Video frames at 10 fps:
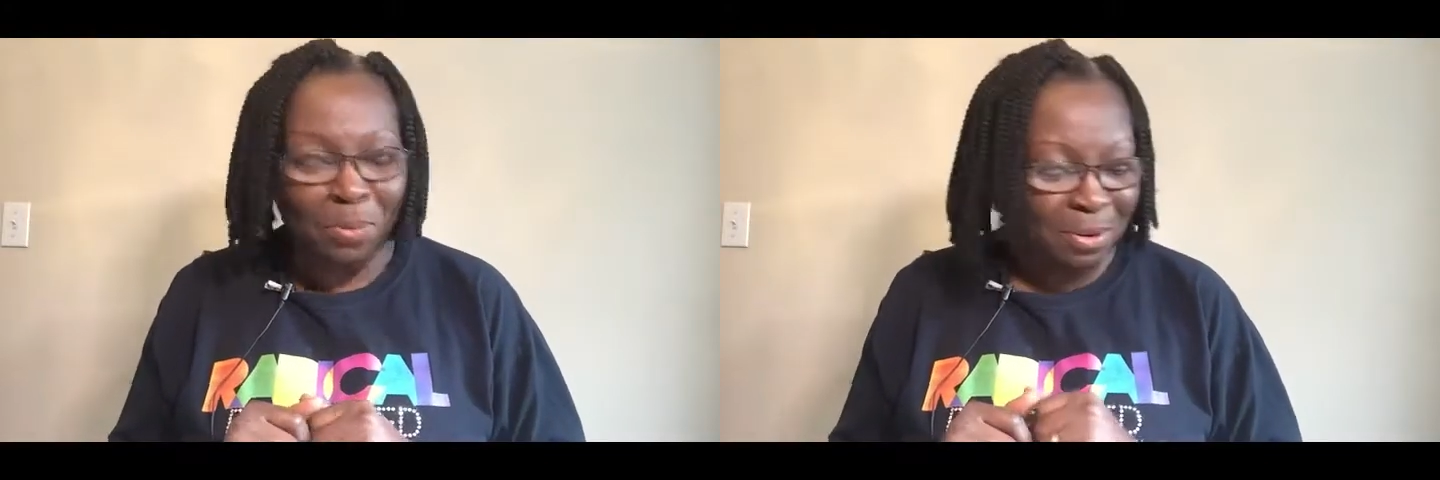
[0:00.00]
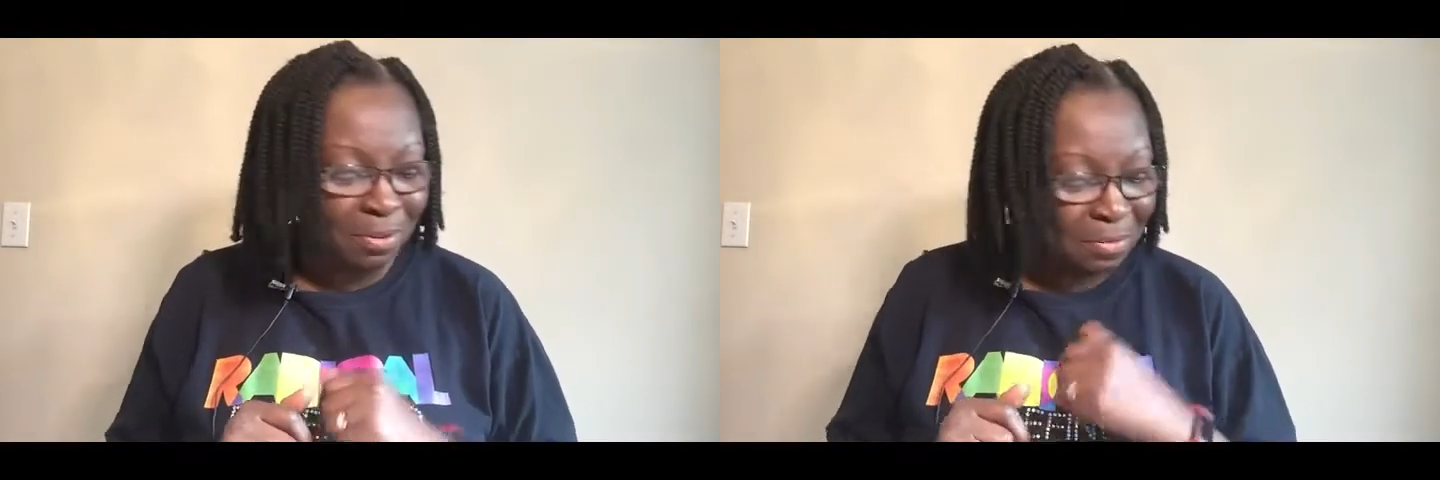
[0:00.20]

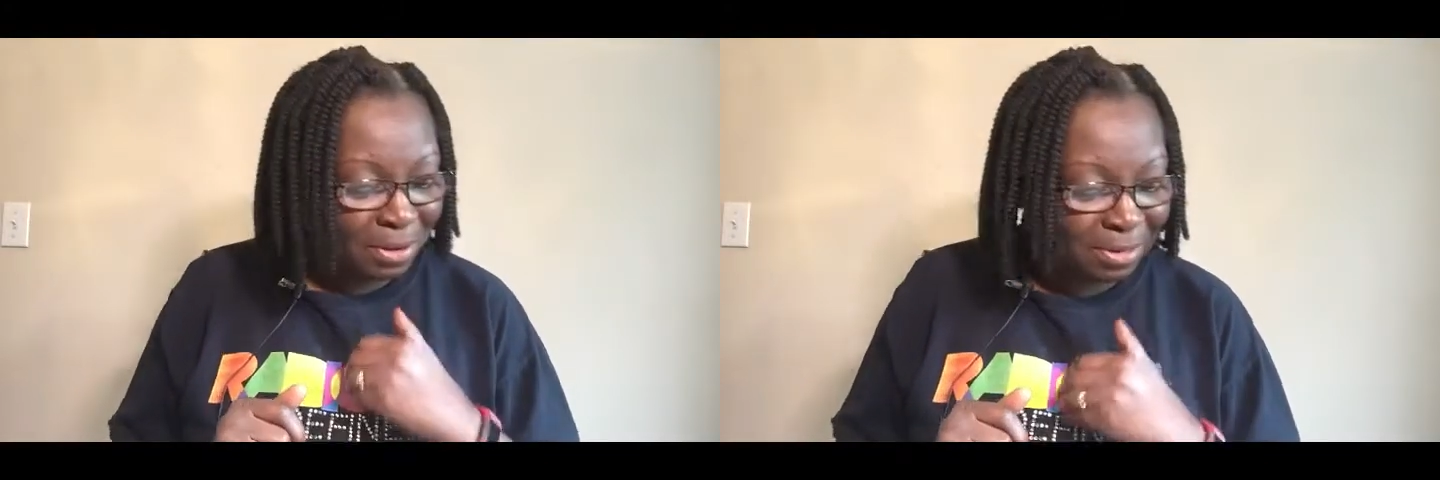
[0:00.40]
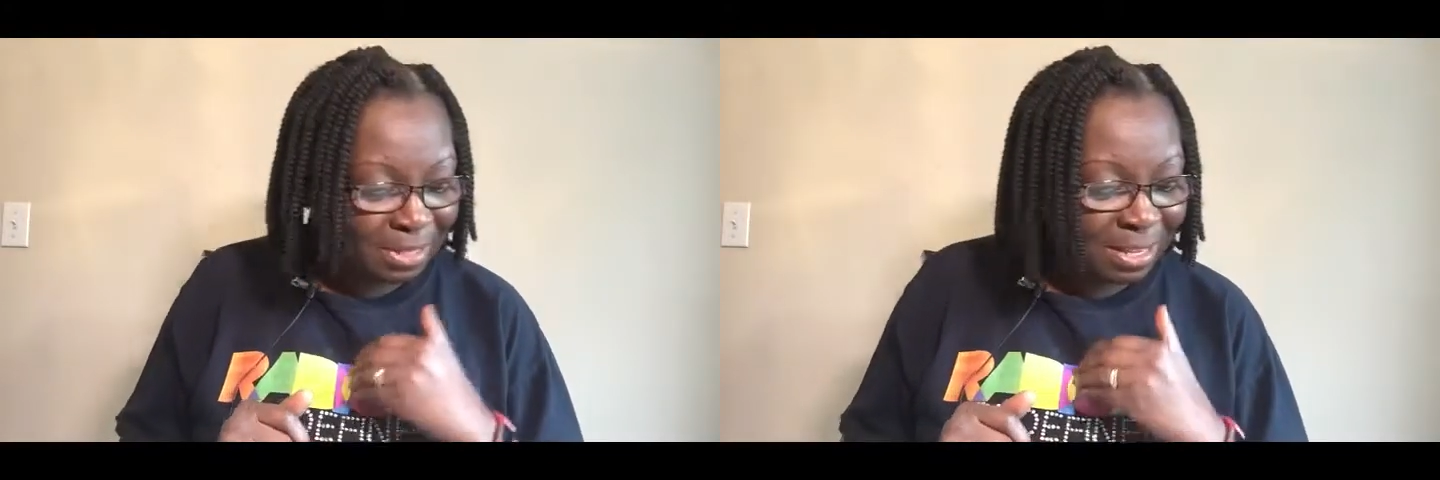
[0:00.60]
1,
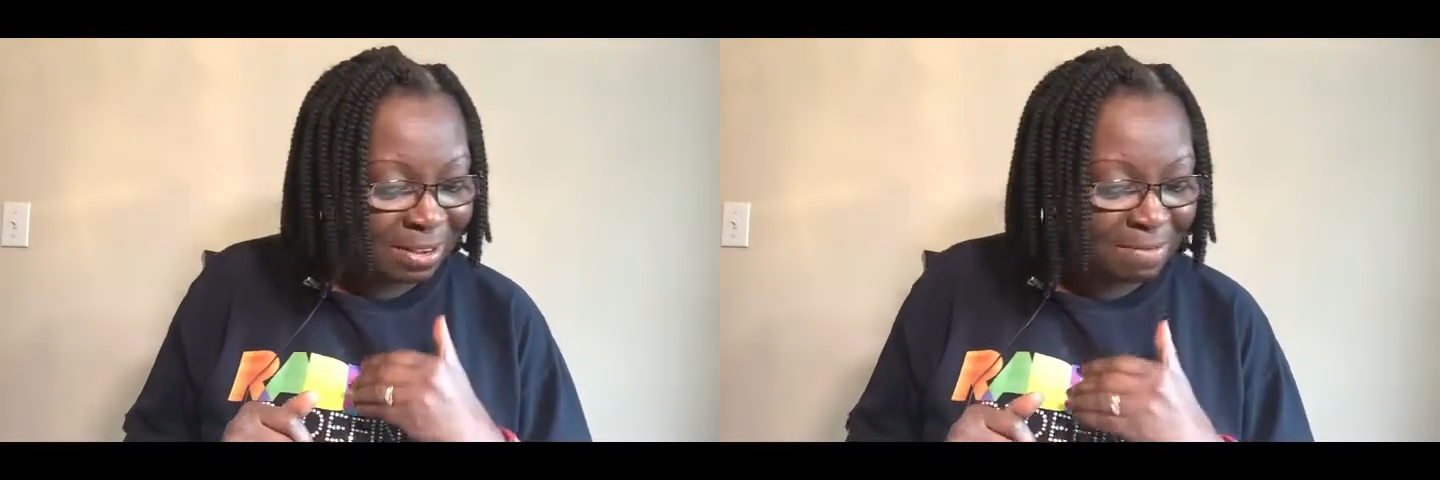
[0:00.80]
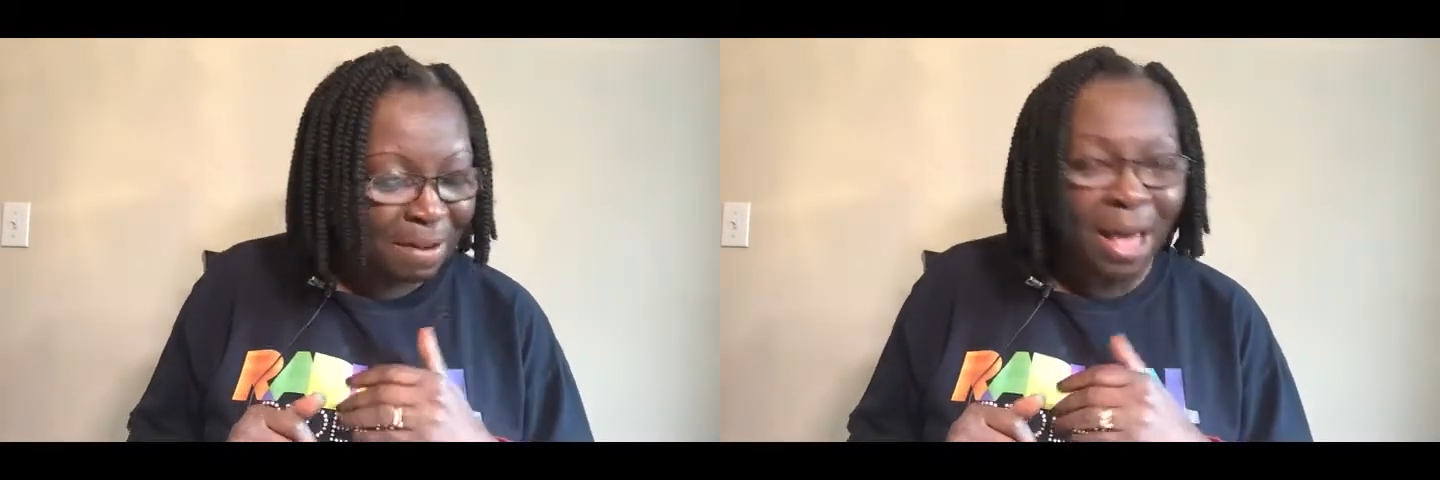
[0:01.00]
verse
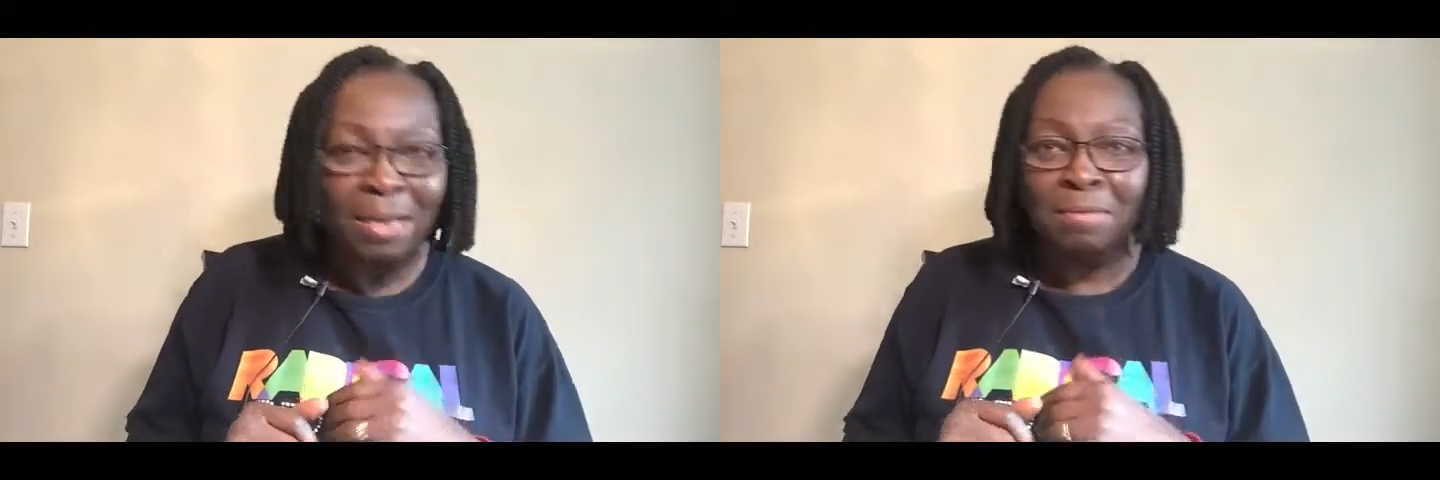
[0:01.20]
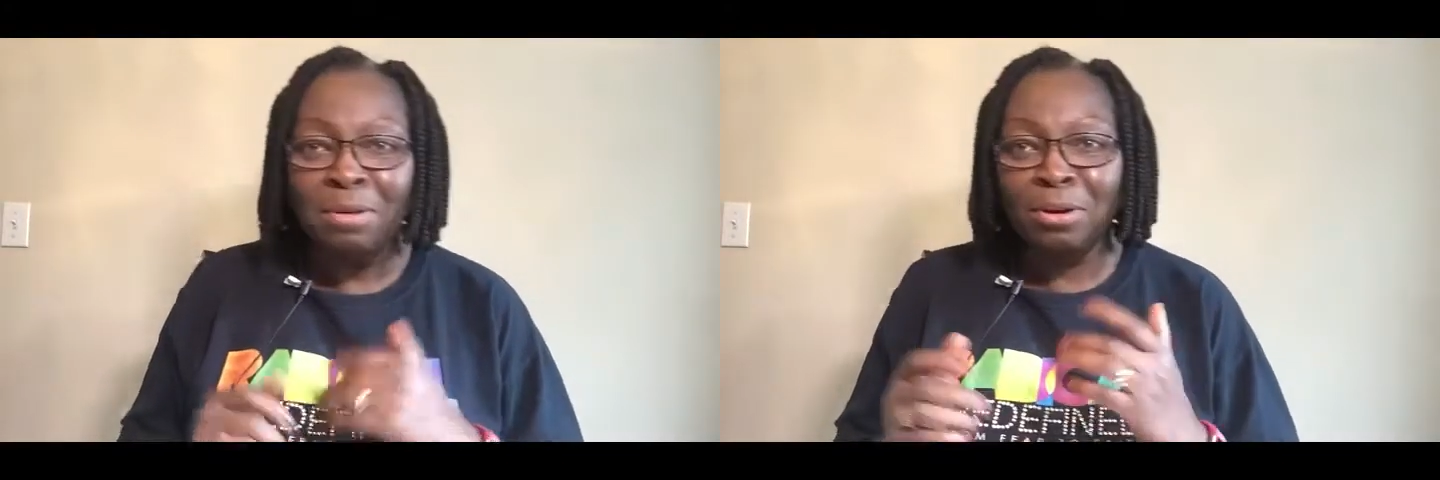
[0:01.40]

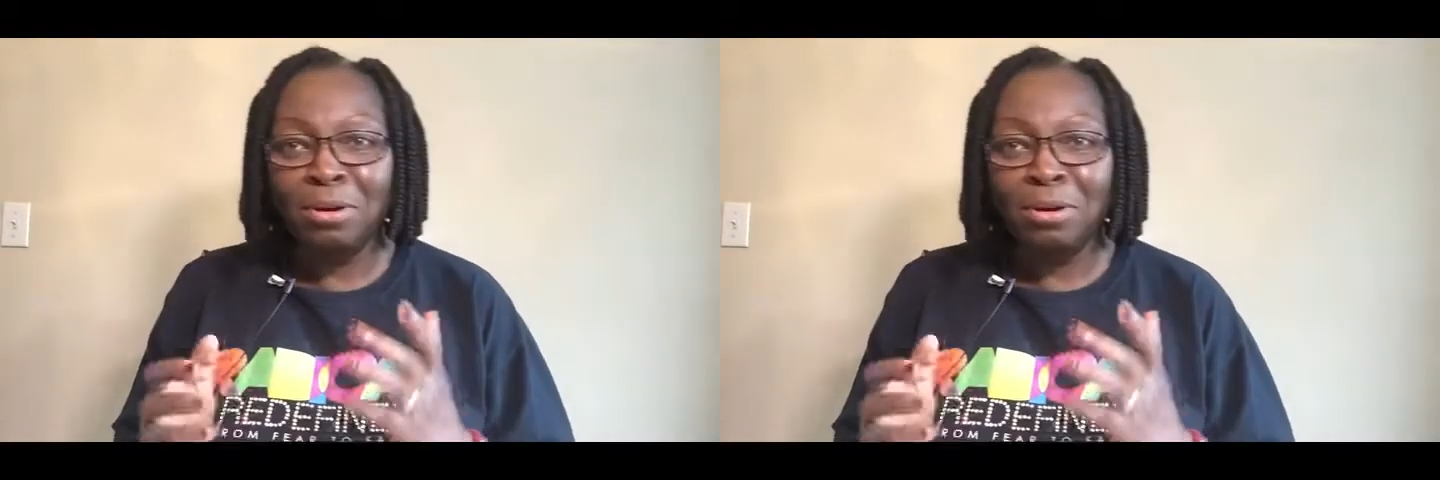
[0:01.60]
5,